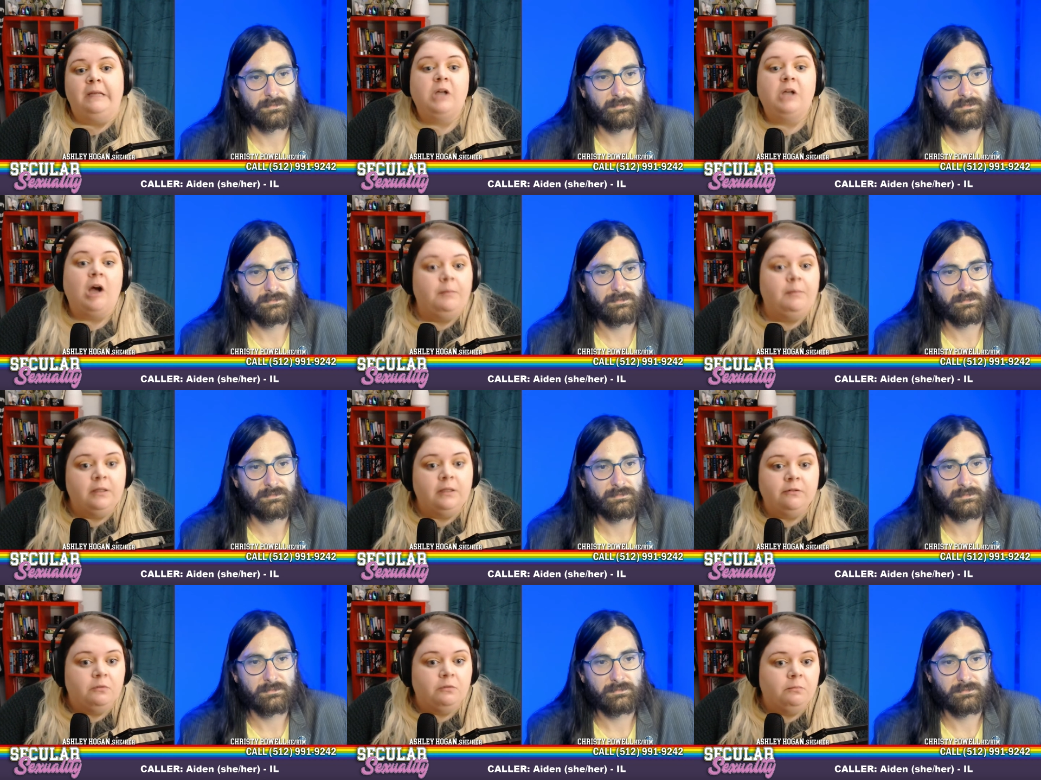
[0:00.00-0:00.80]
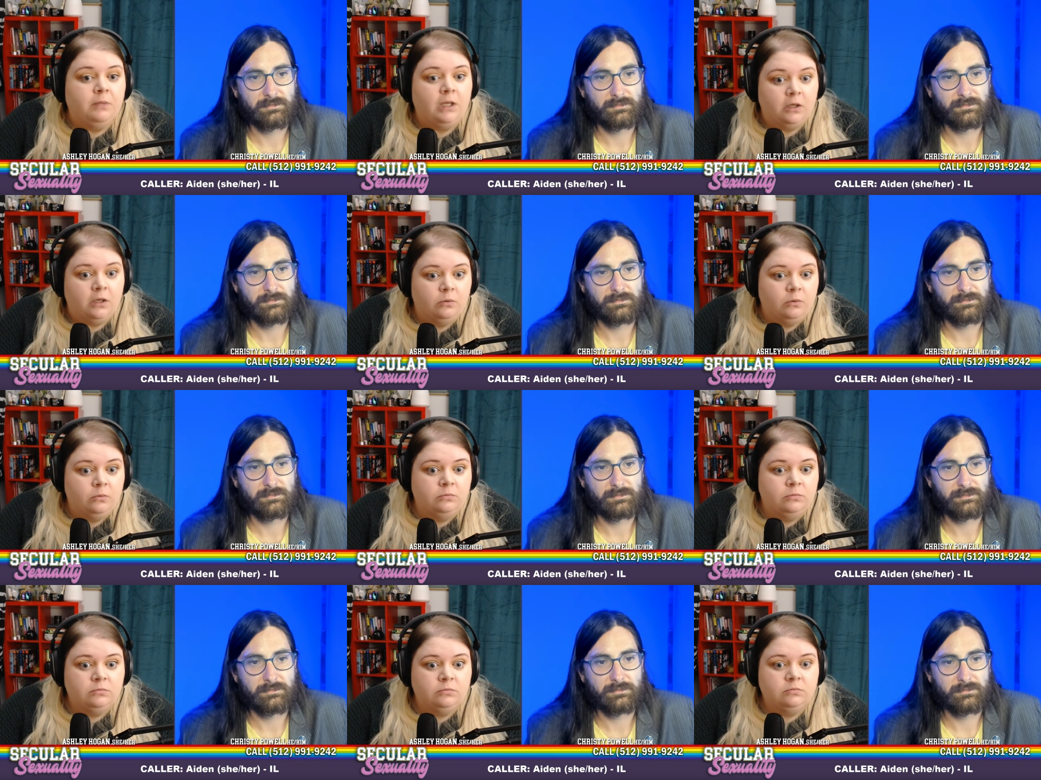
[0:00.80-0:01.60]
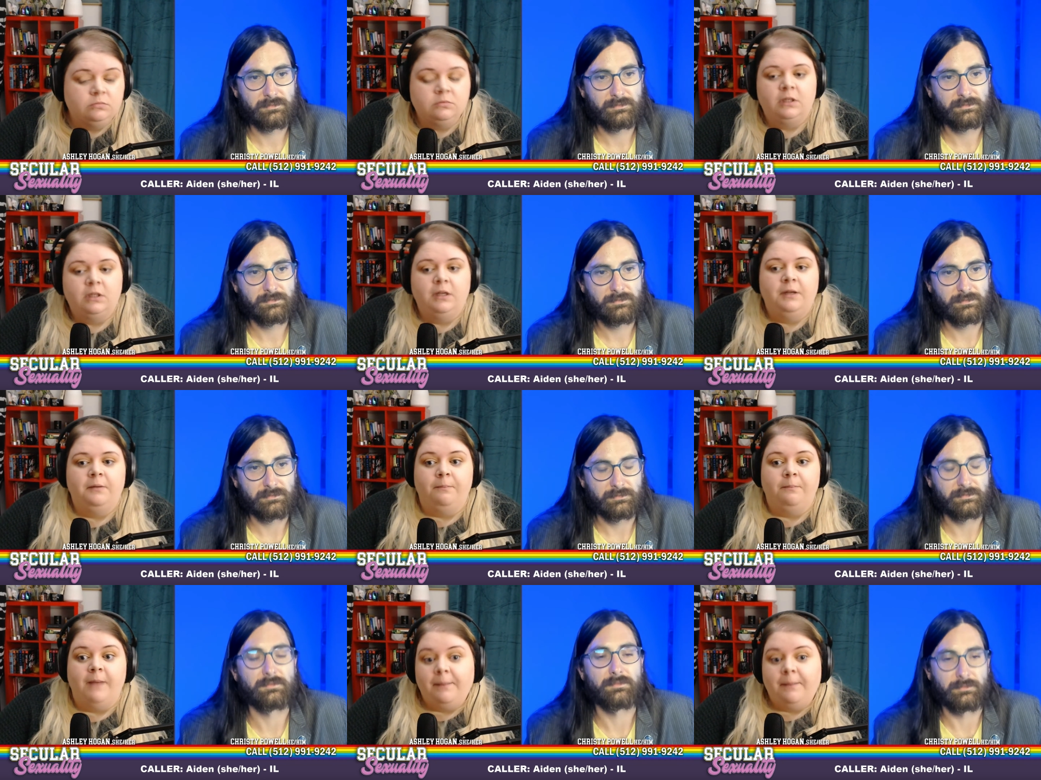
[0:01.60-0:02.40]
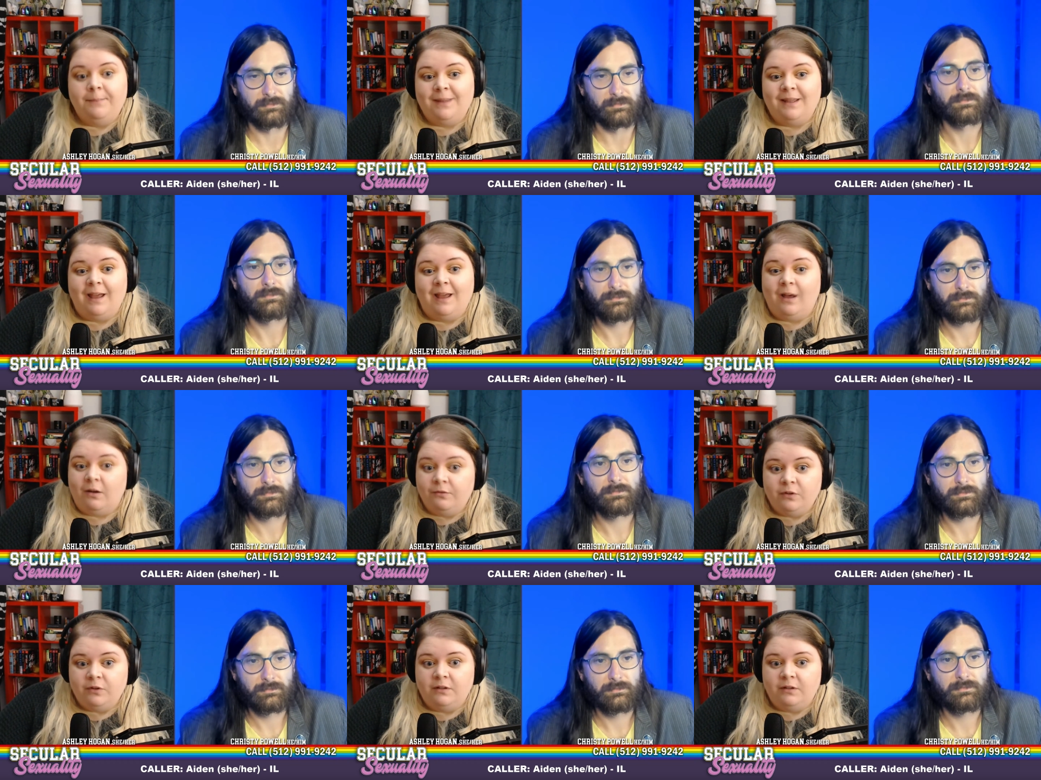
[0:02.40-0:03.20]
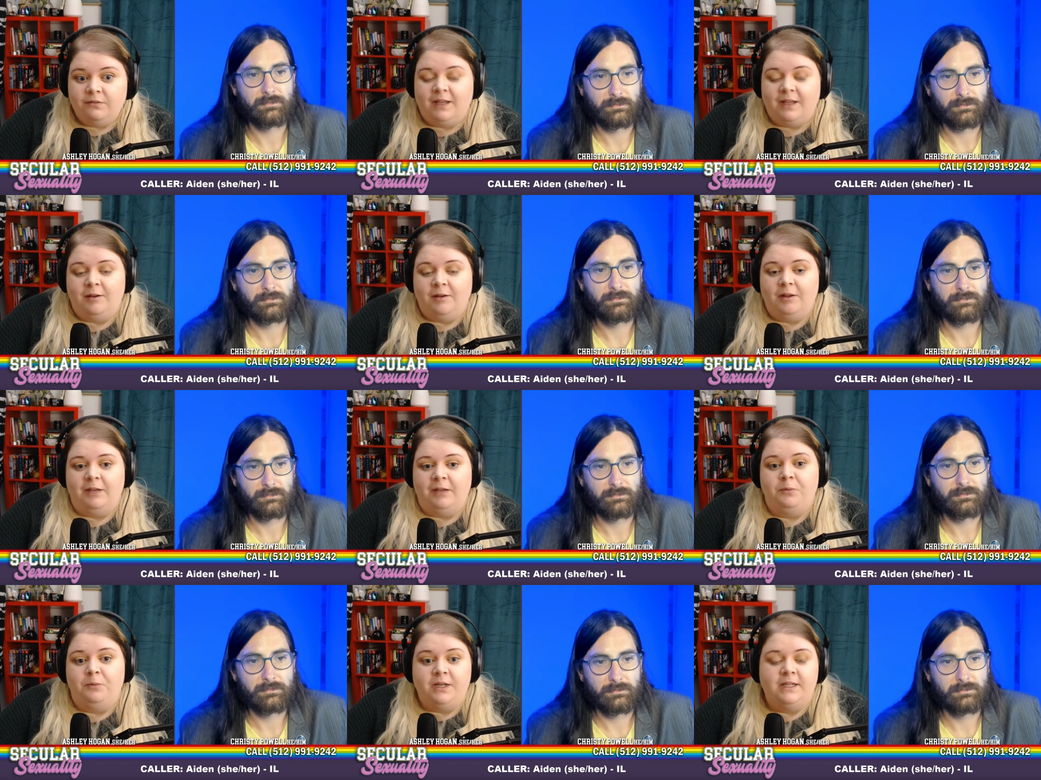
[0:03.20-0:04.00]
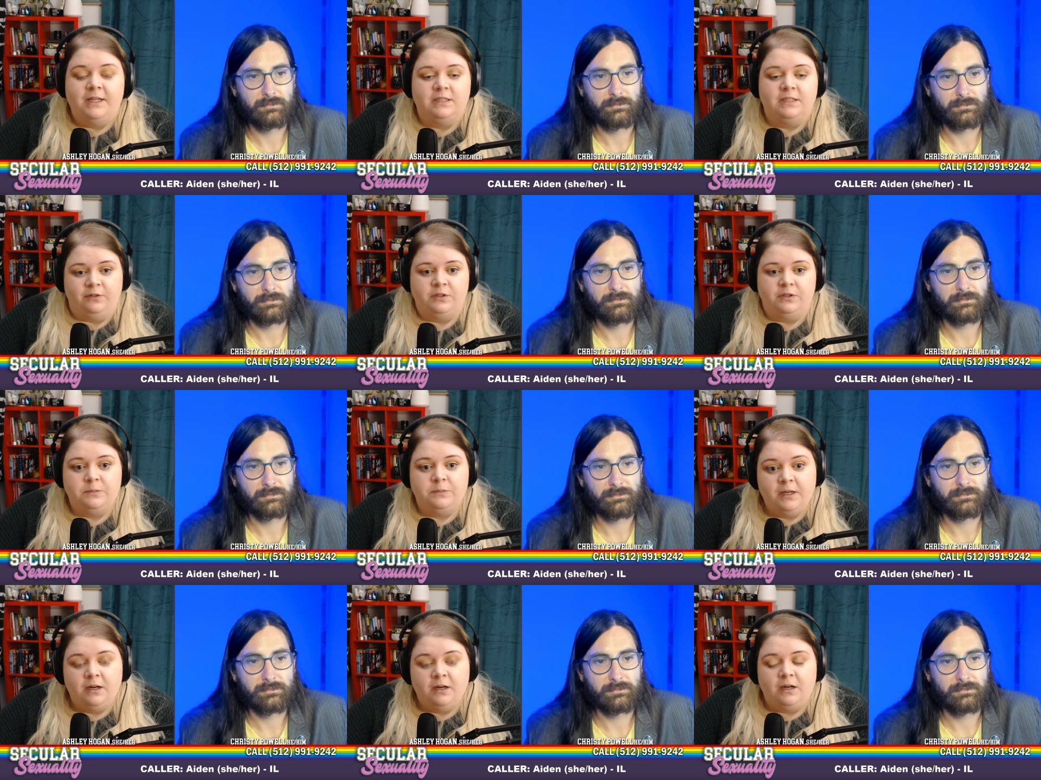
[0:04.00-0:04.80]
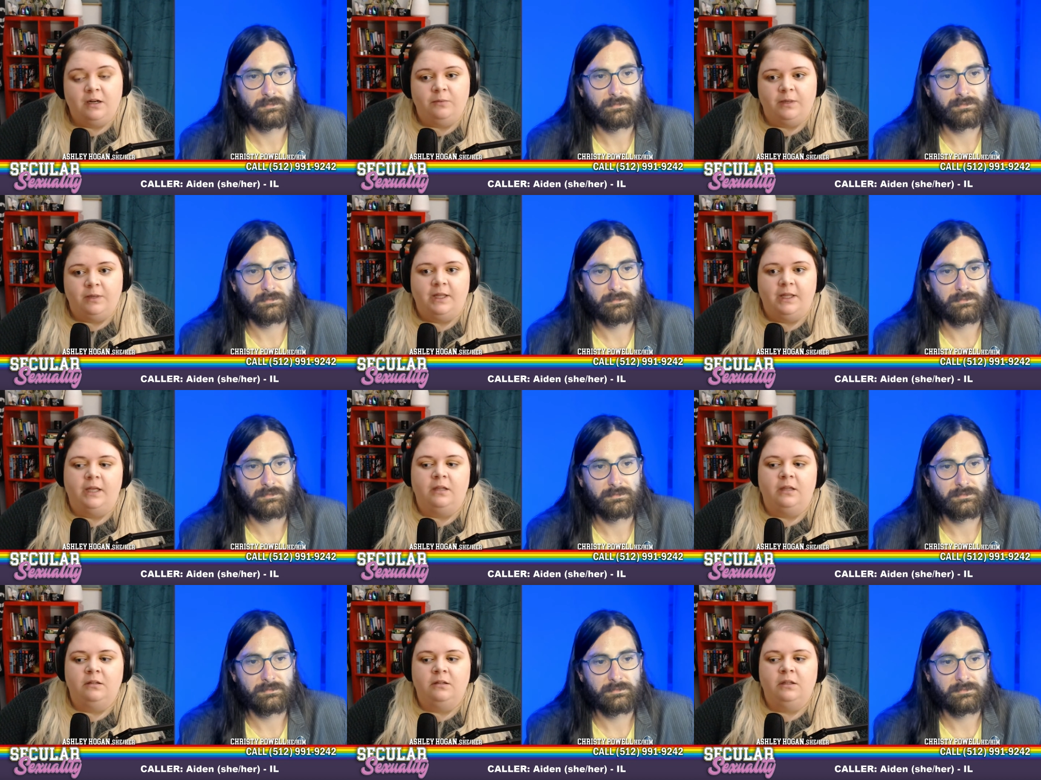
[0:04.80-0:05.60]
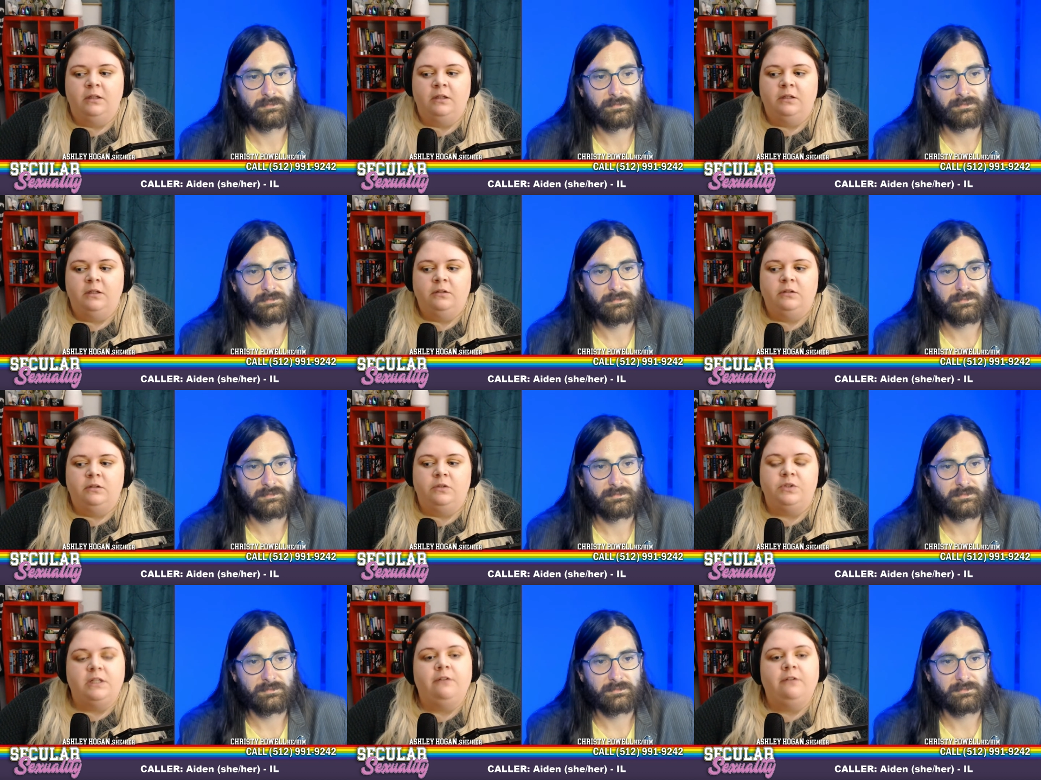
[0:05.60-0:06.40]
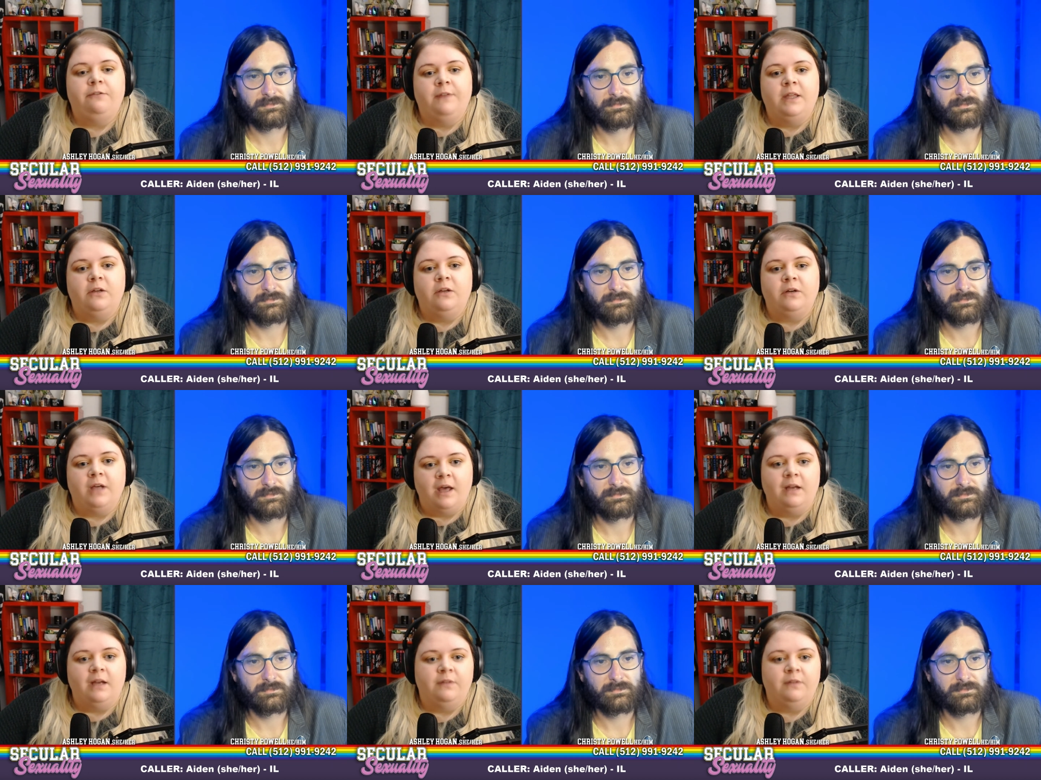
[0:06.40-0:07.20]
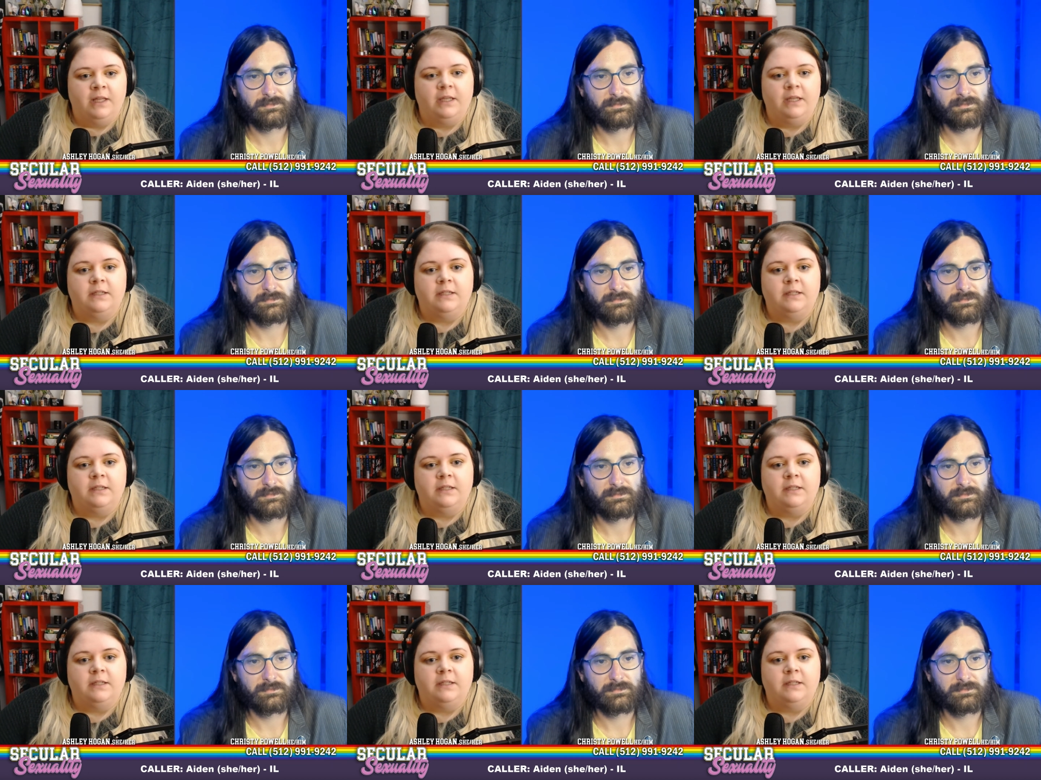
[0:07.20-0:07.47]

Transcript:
Speaker 1: topping from below mm-hmm. might be full of like like putting a different spin on it where like you still feel like you're kind of in like a